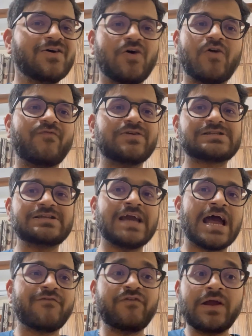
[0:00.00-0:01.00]
obviously
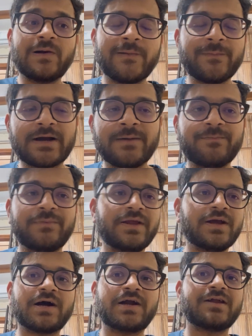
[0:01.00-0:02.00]
every
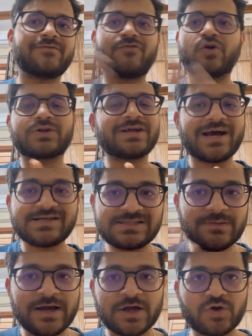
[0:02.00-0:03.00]
company can't afford the
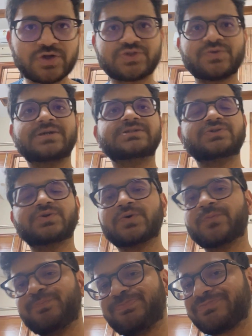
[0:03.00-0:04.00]
IISc Bangalore students, you
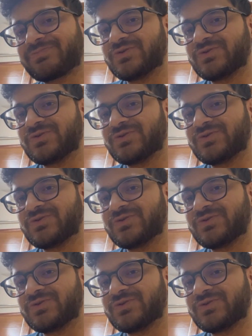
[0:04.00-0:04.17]
know,